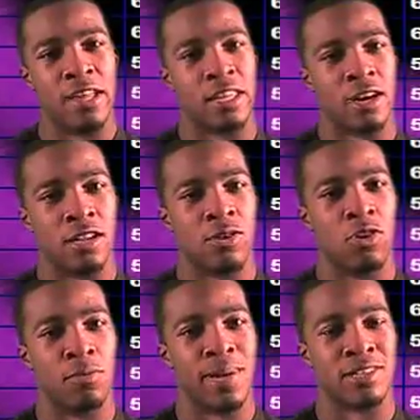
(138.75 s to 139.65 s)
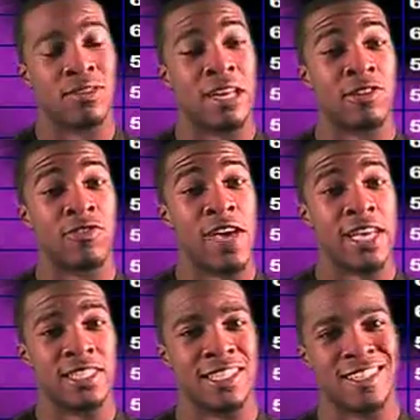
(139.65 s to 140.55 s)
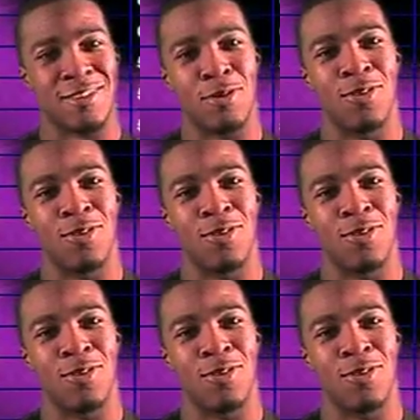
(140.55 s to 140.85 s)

The other quarterbacks are not as fast as you.